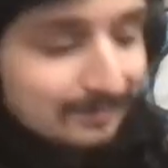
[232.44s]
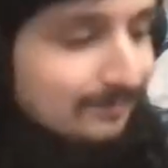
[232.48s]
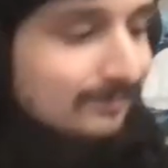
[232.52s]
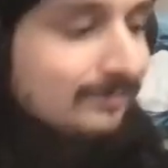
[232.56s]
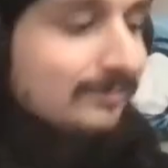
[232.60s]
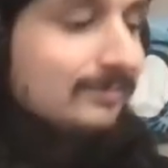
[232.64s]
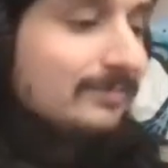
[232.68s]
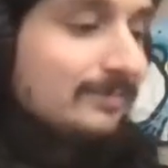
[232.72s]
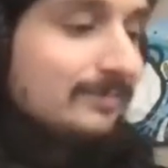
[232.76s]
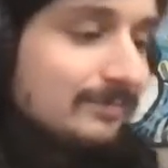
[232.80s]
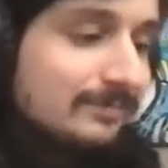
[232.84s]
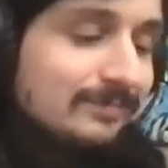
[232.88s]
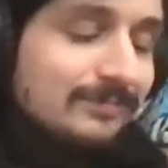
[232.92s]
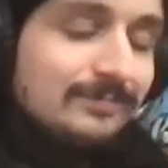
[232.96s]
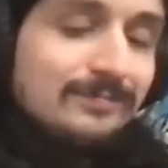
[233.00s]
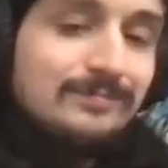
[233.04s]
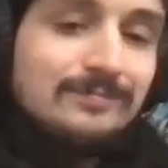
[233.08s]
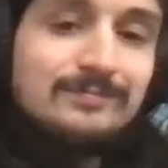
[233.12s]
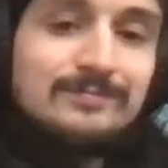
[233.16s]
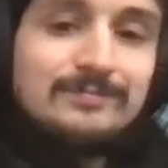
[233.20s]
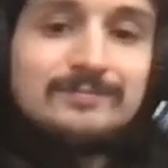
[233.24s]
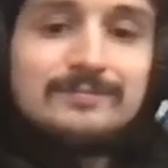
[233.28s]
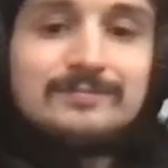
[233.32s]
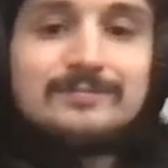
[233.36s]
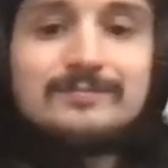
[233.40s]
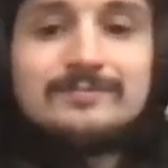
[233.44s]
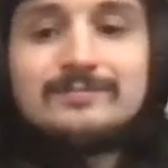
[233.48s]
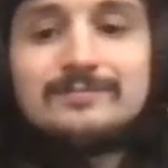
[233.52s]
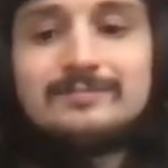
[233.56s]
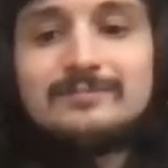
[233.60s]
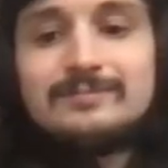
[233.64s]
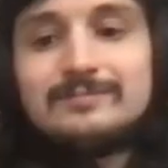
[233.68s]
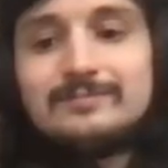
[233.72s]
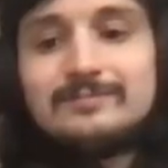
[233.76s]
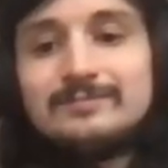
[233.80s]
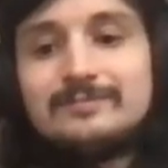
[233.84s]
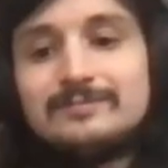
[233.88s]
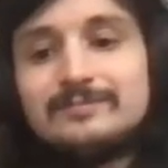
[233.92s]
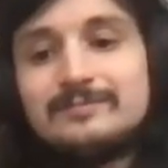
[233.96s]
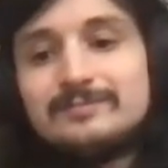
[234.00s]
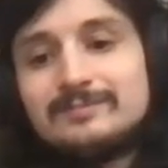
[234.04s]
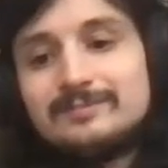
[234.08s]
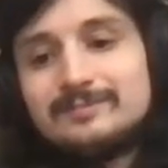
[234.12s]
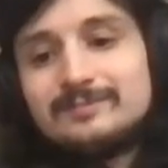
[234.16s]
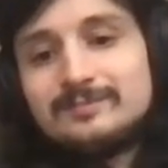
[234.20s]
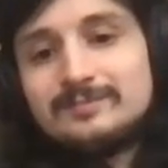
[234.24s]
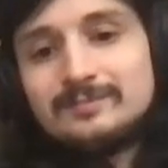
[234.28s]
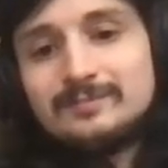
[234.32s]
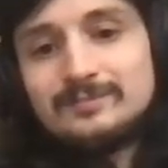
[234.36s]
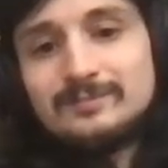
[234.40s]

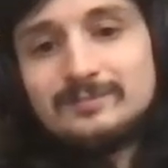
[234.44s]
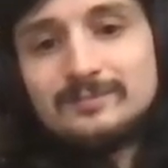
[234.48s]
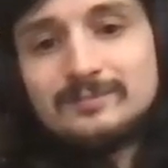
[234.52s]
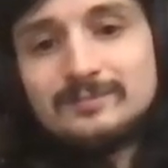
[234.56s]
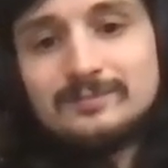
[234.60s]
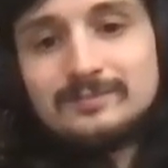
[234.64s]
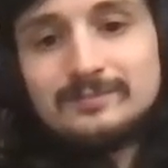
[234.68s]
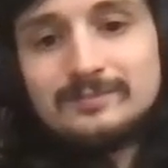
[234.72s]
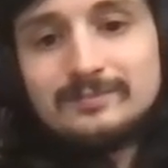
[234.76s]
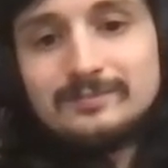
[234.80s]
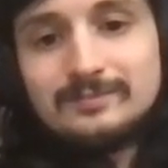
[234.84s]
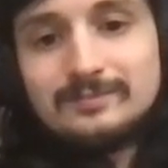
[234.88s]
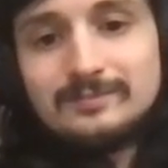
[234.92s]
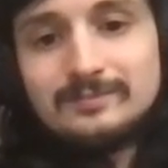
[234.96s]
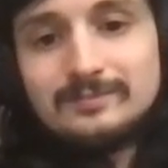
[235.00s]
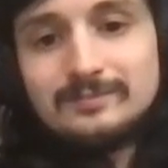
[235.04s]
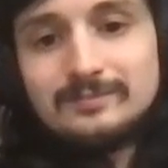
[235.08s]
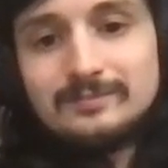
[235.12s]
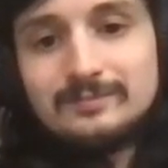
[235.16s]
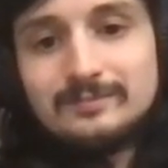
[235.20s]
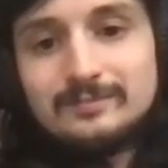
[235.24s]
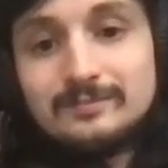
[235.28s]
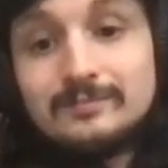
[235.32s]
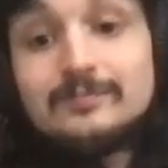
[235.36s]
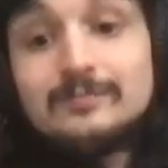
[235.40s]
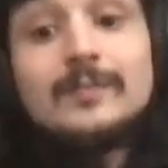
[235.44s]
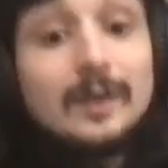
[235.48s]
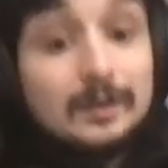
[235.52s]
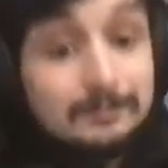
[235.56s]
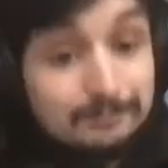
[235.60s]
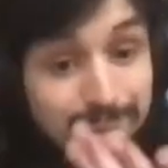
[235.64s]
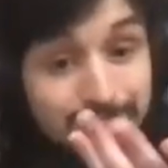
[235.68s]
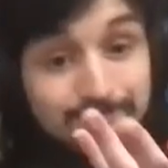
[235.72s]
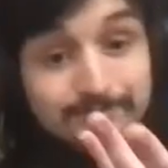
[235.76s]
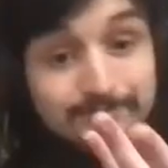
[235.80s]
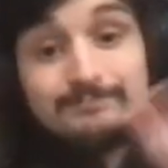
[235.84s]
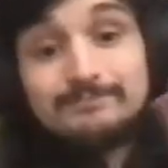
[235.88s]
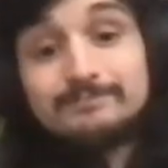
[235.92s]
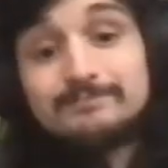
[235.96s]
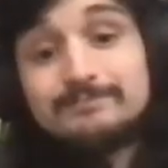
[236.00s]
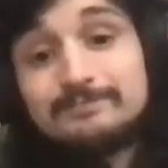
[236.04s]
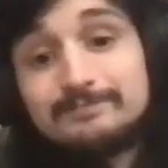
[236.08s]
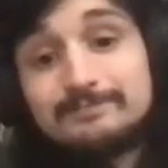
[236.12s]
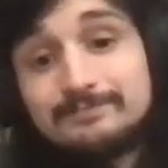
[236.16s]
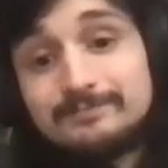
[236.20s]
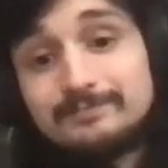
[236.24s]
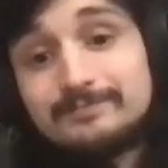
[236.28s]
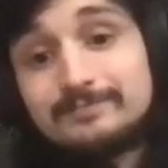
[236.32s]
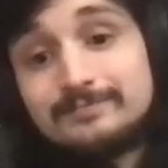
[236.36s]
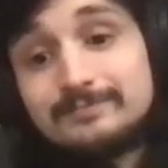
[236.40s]

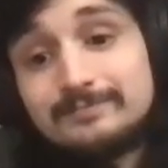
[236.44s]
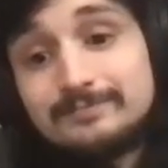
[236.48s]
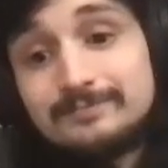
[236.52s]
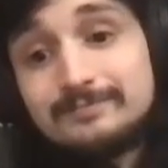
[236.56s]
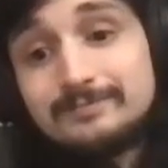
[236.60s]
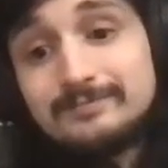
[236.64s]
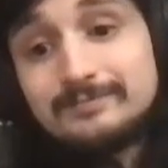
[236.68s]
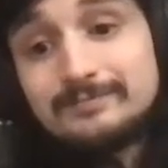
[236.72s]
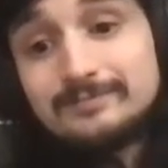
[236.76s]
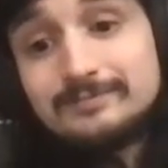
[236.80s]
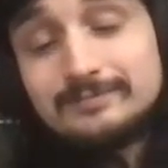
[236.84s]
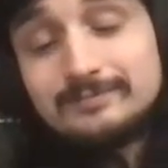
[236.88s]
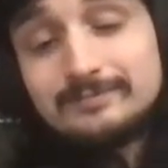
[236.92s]
The person shown says nothing.